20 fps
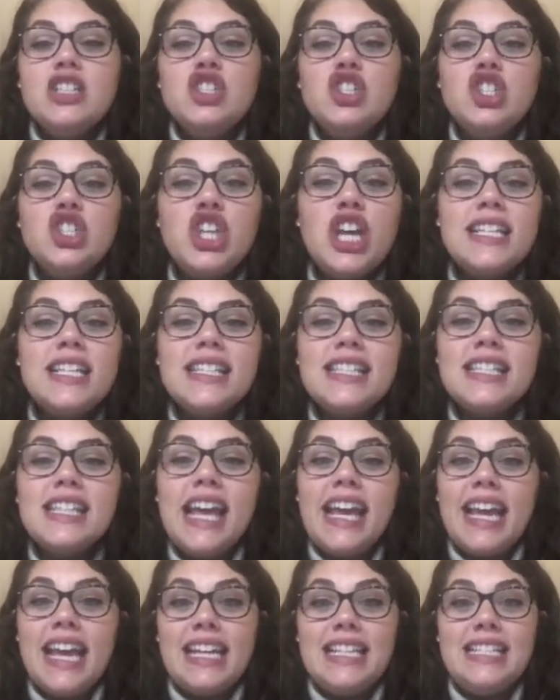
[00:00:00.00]
just
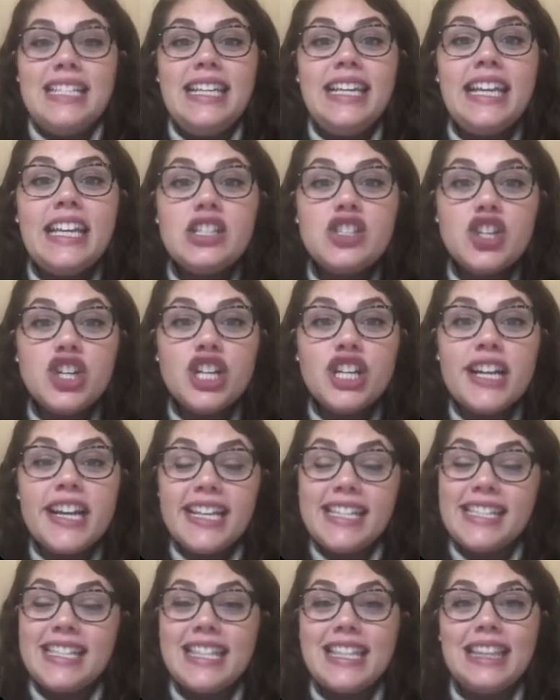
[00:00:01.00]
like a teacher
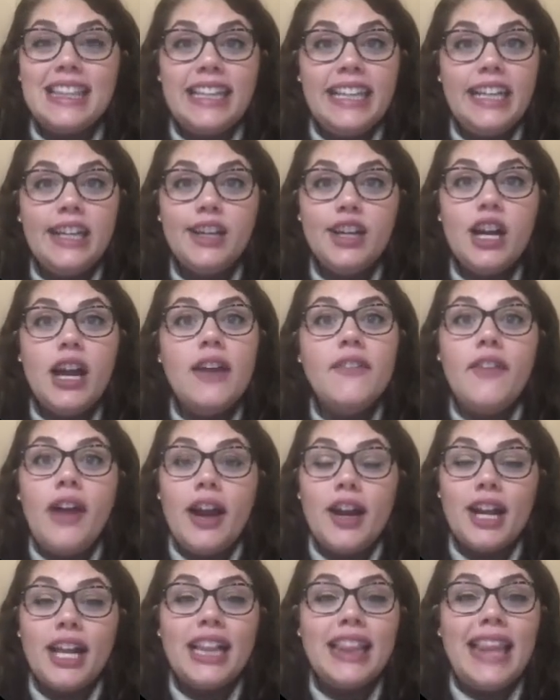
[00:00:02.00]
is the leader of
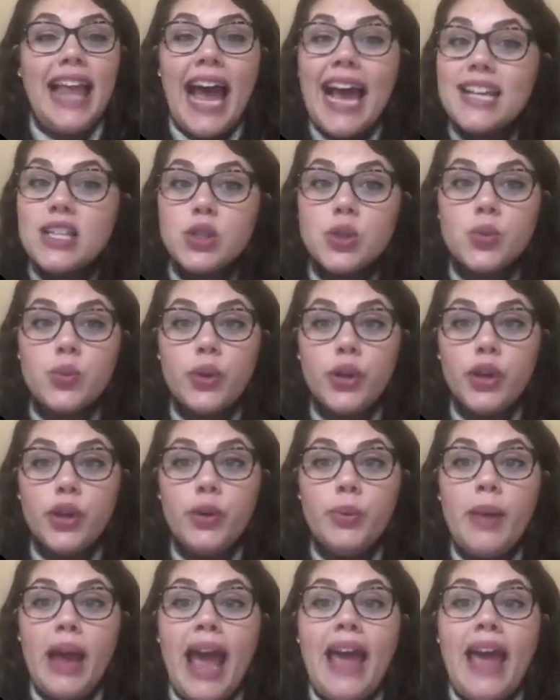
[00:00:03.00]
our classroom